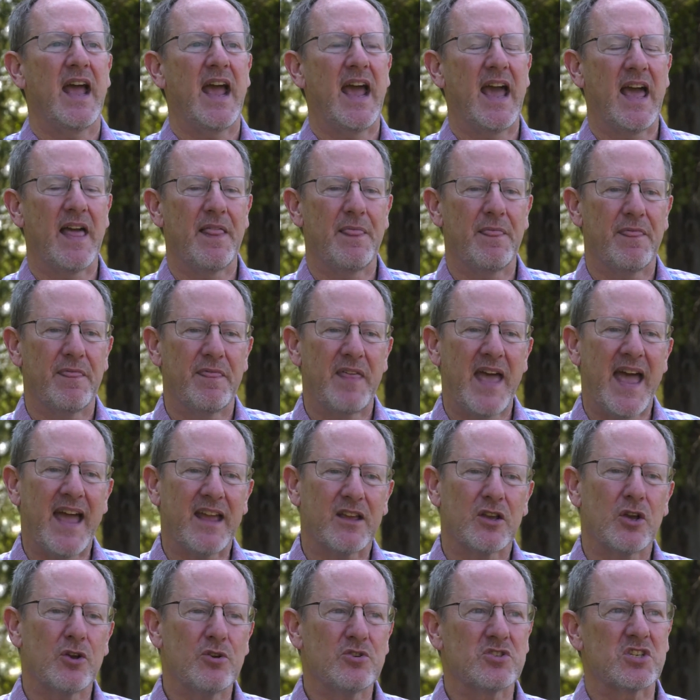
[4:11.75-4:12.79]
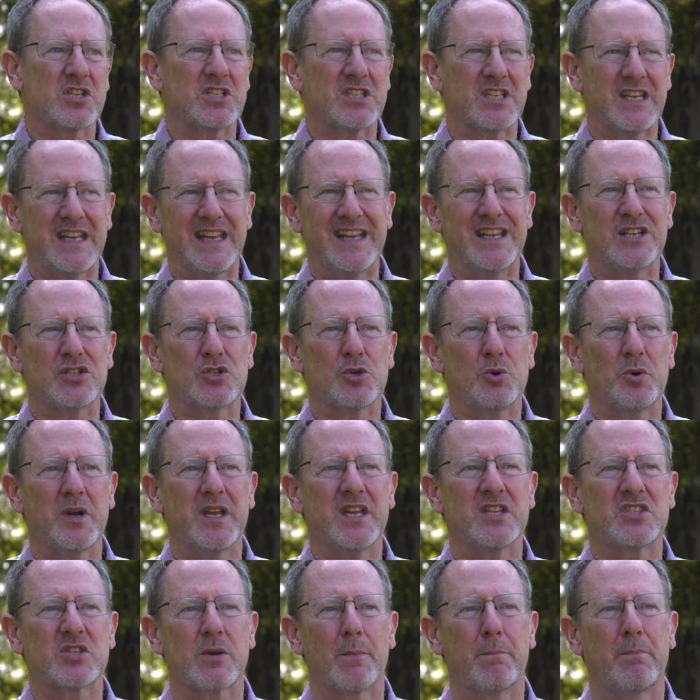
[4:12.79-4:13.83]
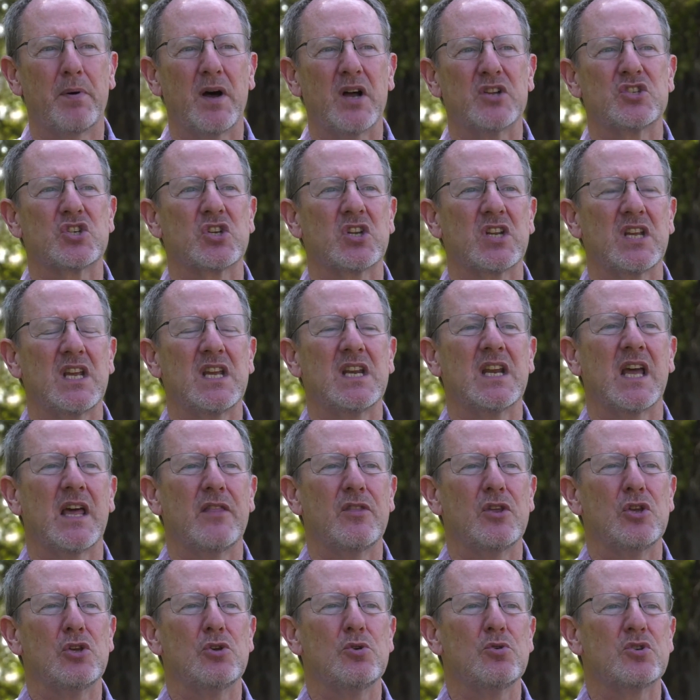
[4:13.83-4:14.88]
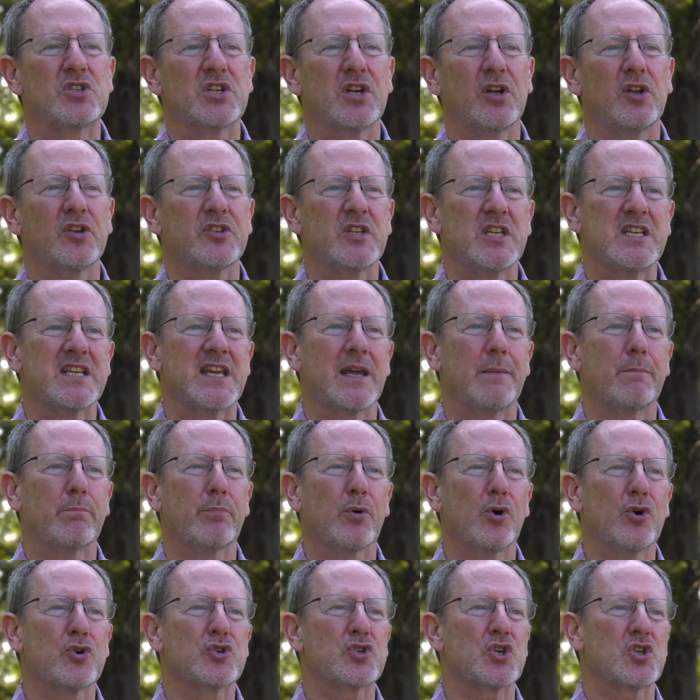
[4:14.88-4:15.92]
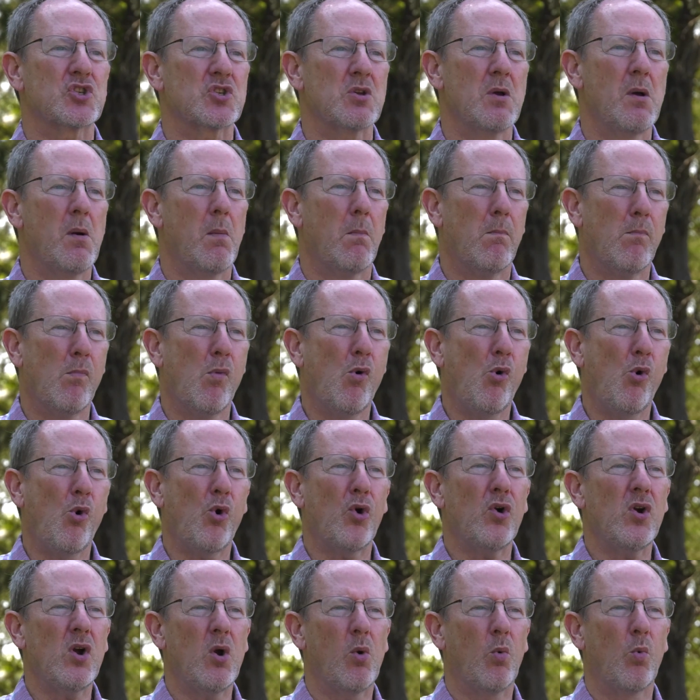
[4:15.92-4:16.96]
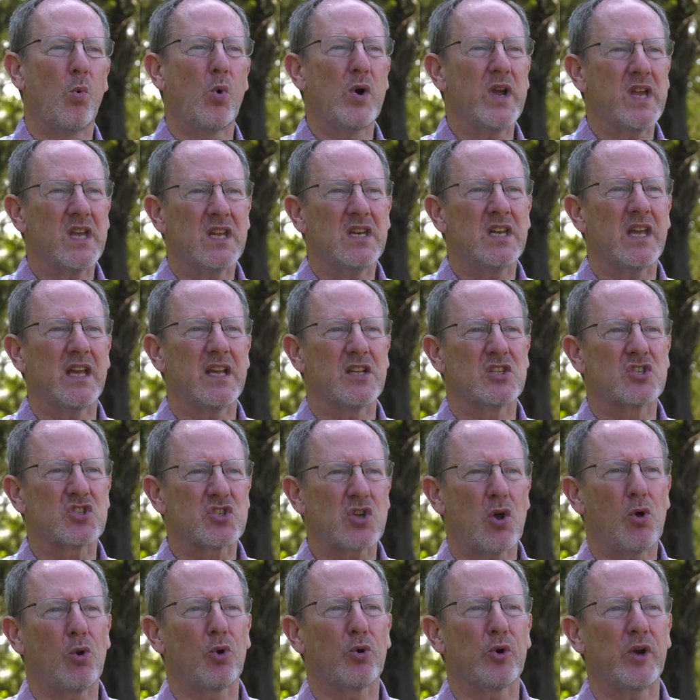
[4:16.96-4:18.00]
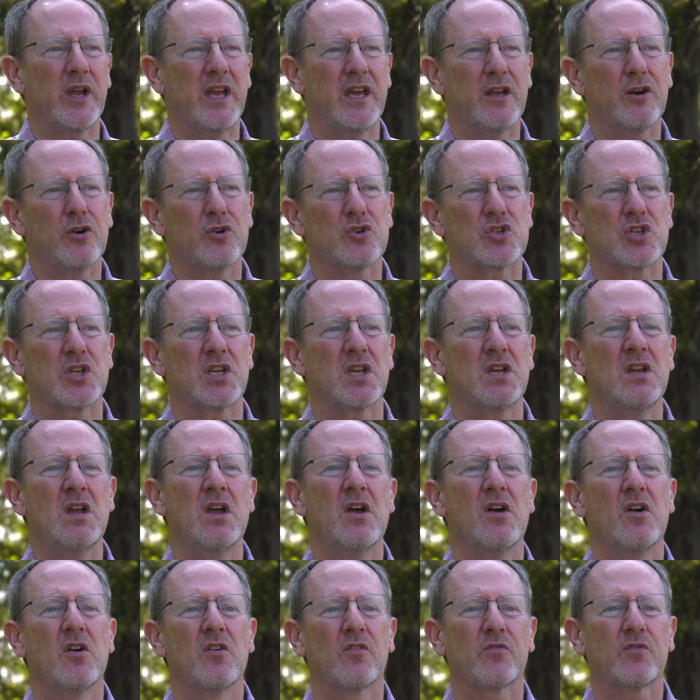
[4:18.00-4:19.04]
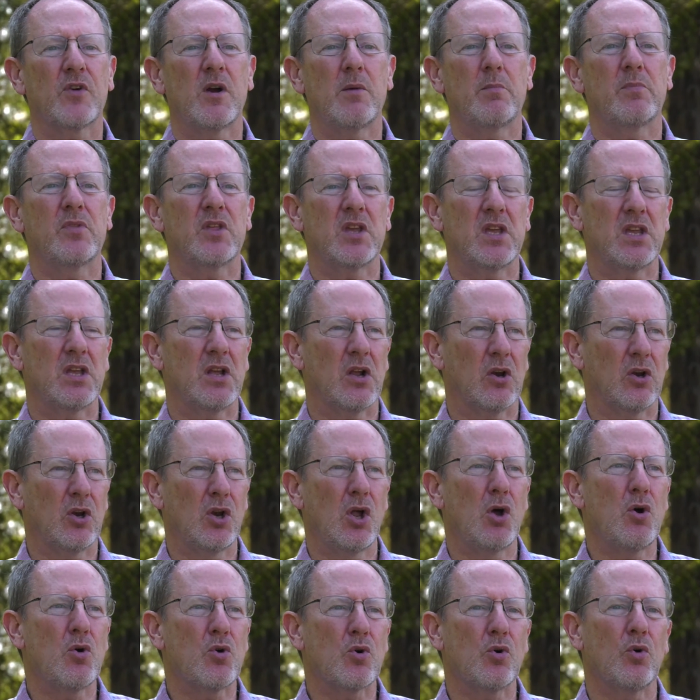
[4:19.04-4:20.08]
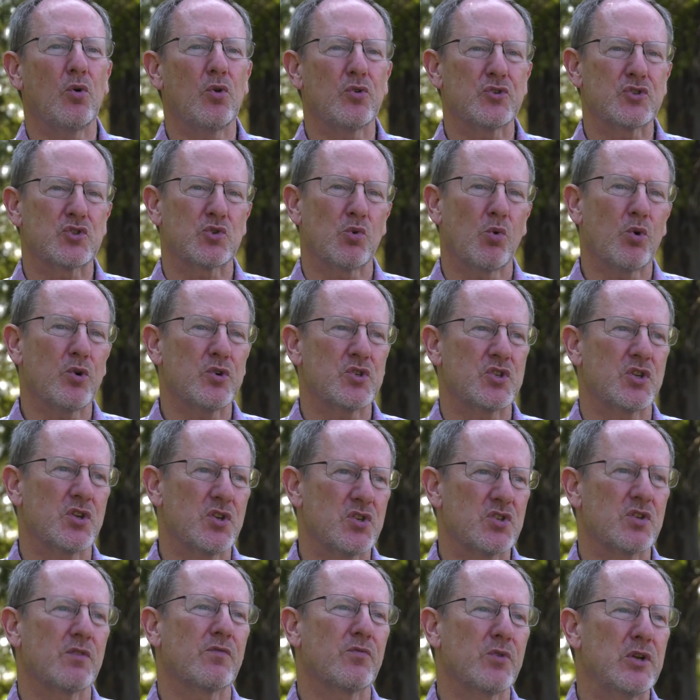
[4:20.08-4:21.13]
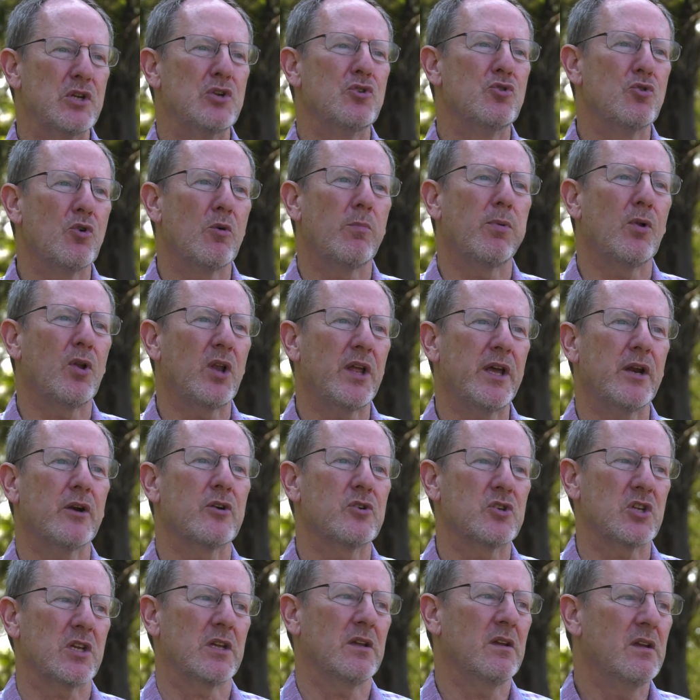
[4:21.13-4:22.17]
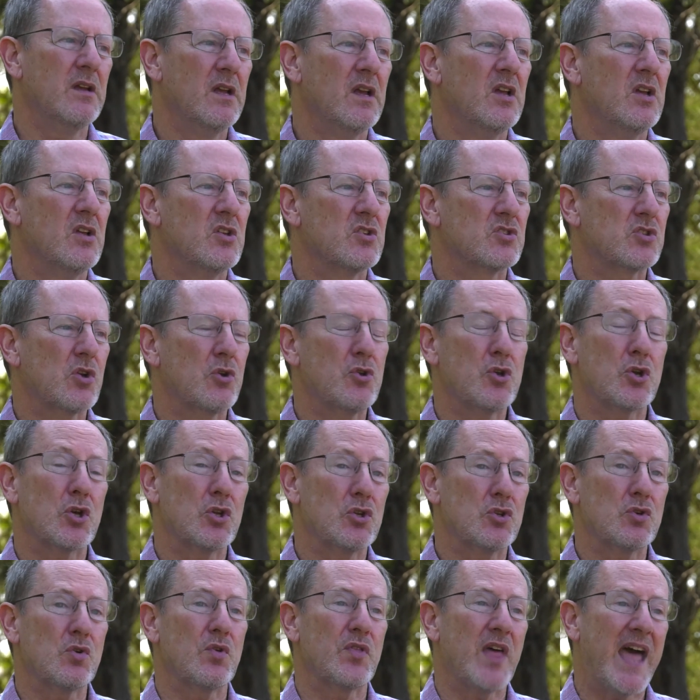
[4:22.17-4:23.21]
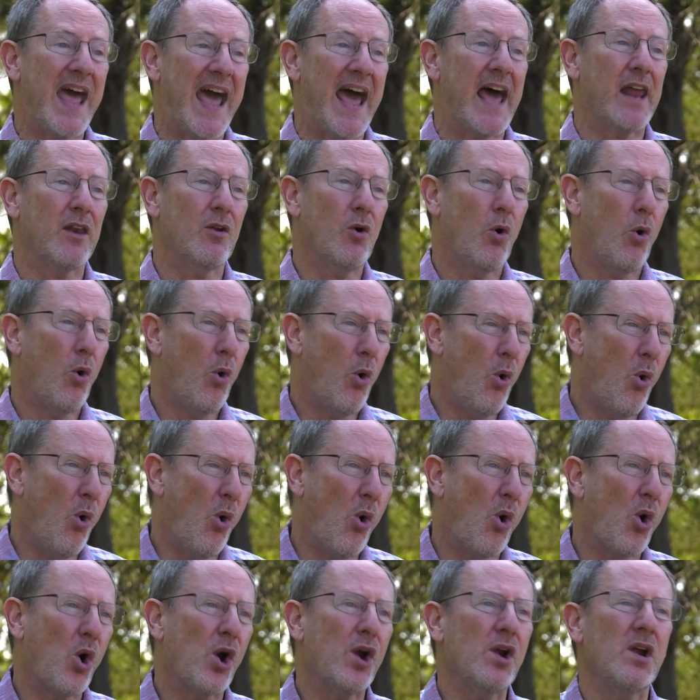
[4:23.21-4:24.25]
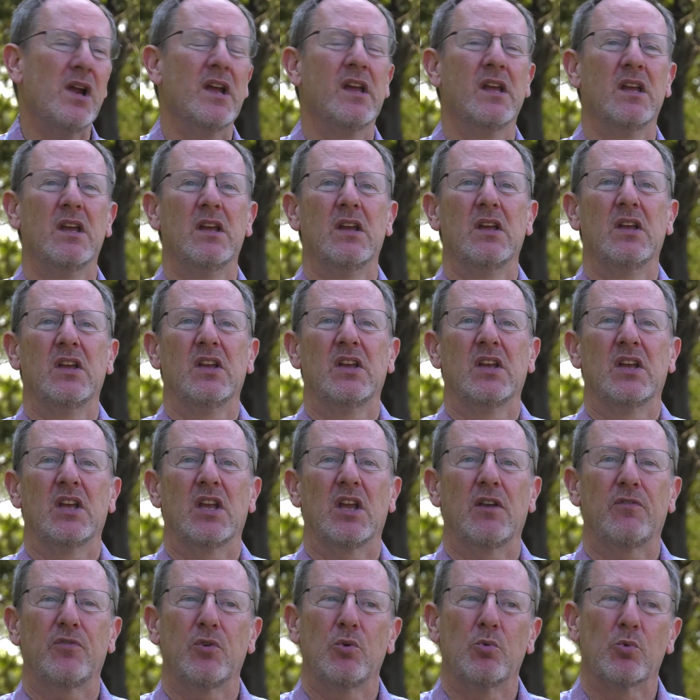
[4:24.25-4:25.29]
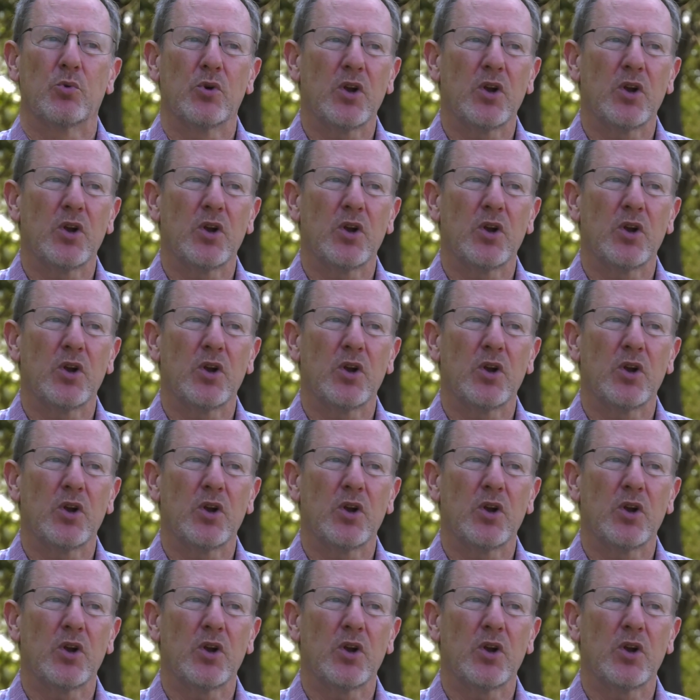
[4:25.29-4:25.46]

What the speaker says: and that goes into its budgeting, and the utility can purchase more wind and solar energy from the local sources of renewable energy. So you can do that, or if you